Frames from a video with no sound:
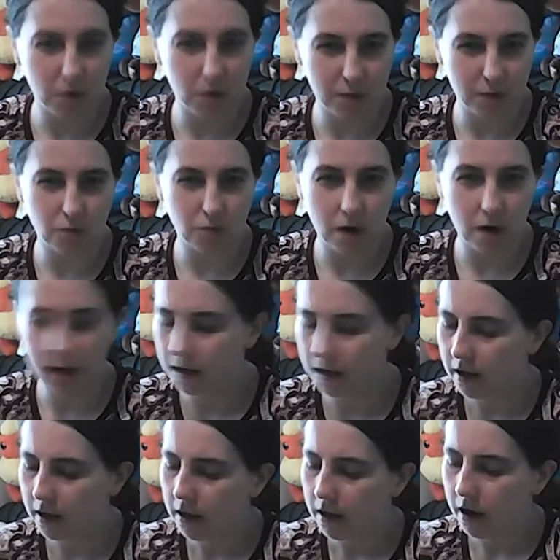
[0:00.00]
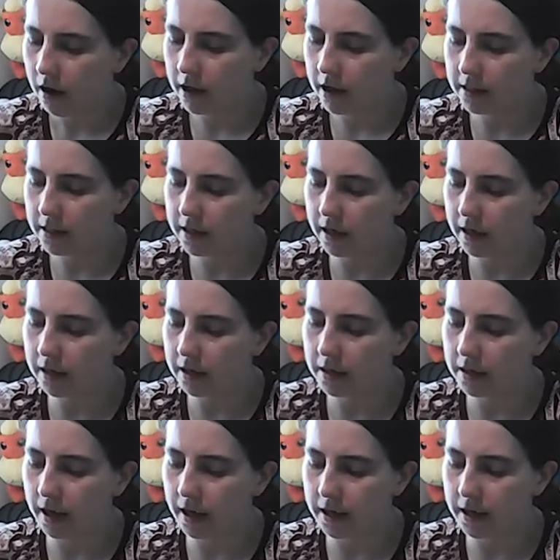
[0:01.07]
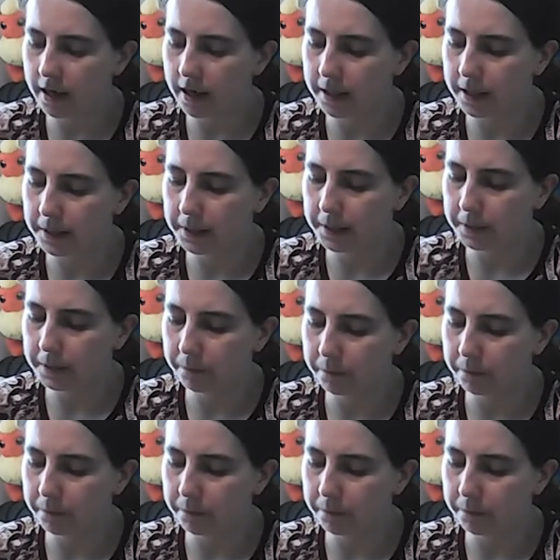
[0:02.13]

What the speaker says: right, I think that is